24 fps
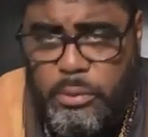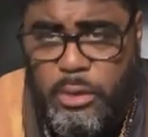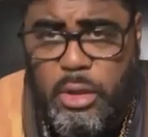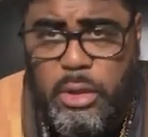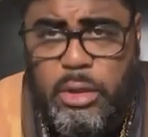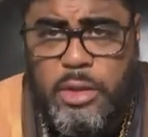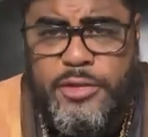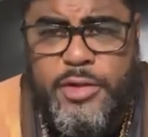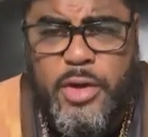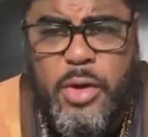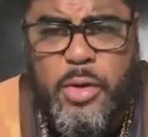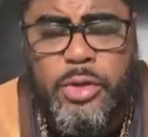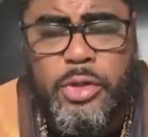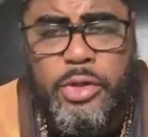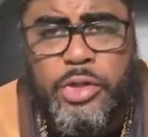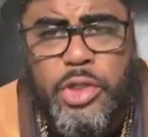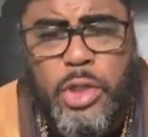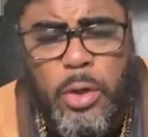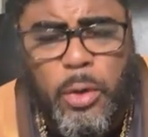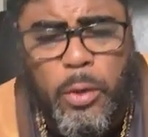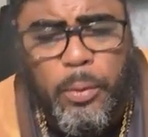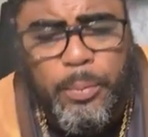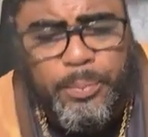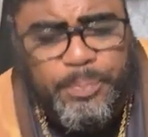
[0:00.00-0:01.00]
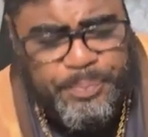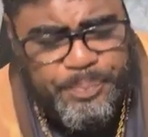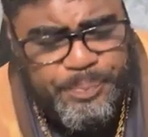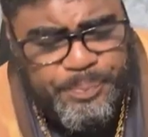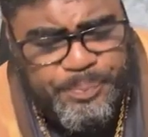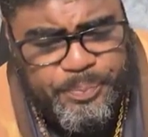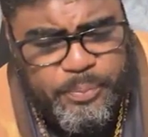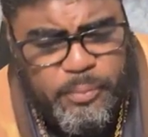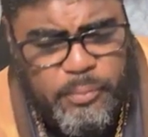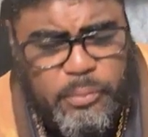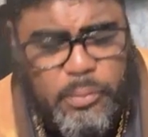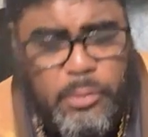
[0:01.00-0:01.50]
Let's go to Job.
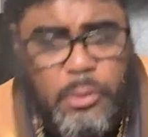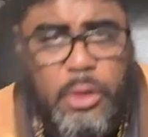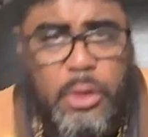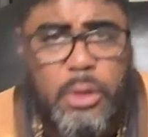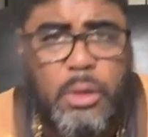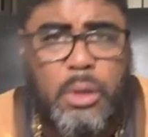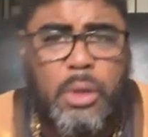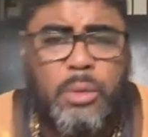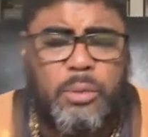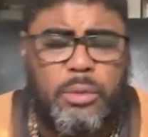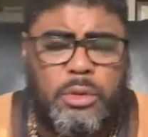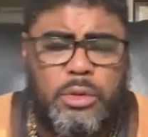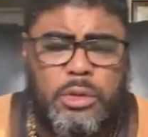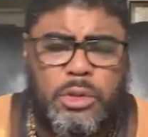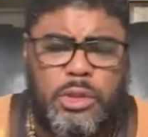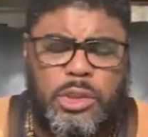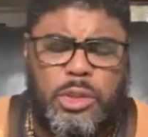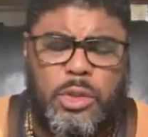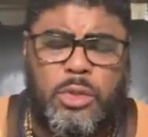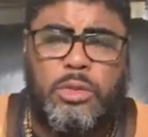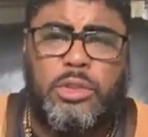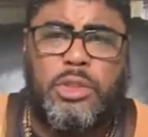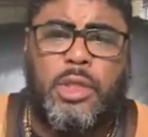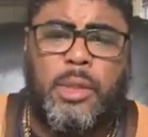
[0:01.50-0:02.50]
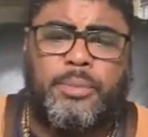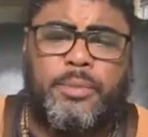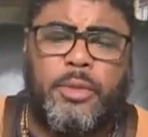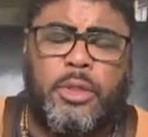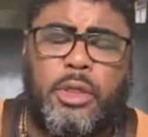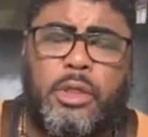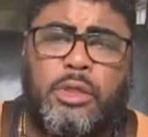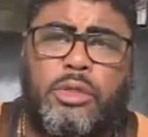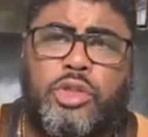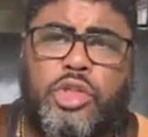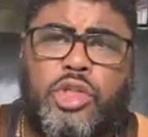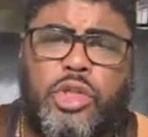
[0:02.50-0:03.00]
I want to show
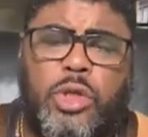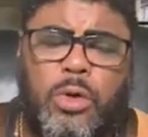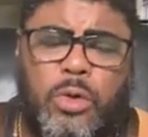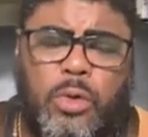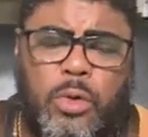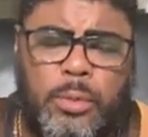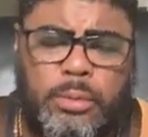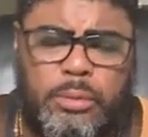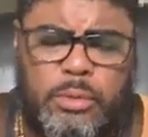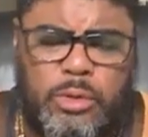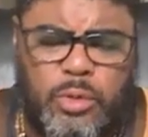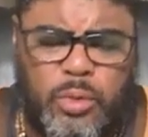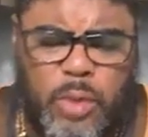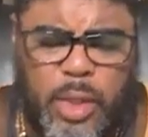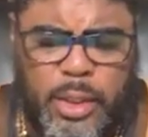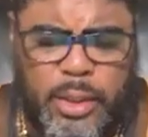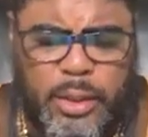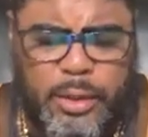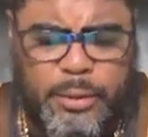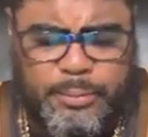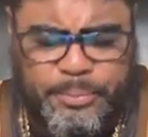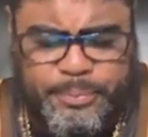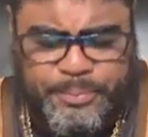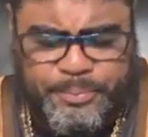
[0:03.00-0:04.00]
something in Job 20.